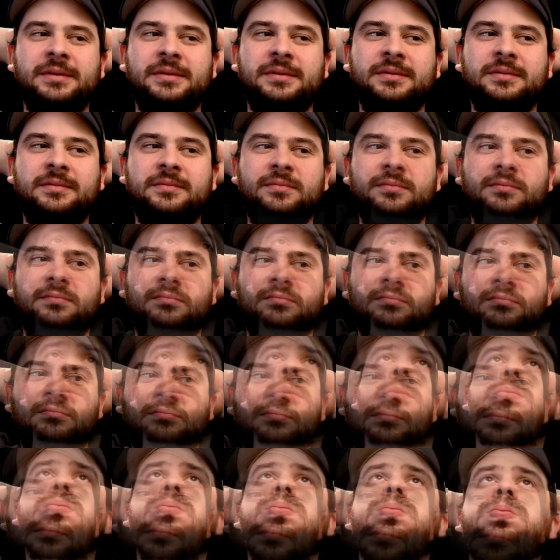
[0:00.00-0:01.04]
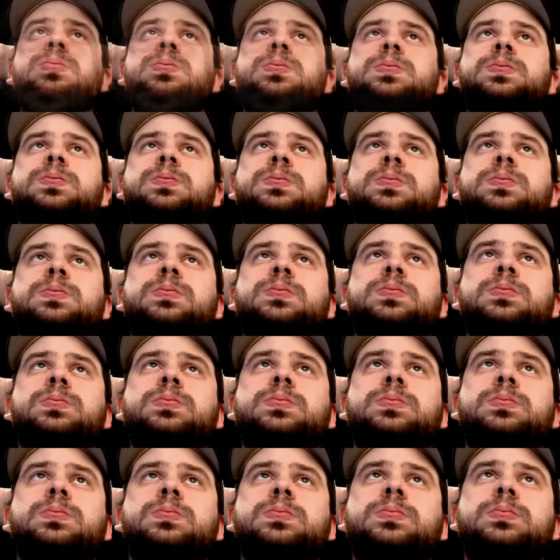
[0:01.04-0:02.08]

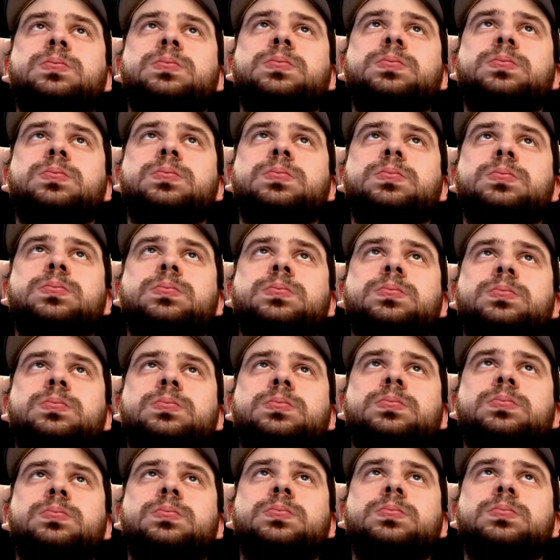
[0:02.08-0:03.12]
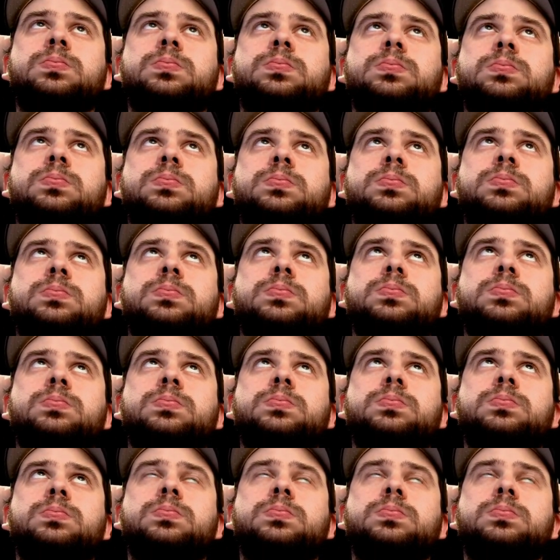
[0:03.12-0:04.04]
Nothing is said.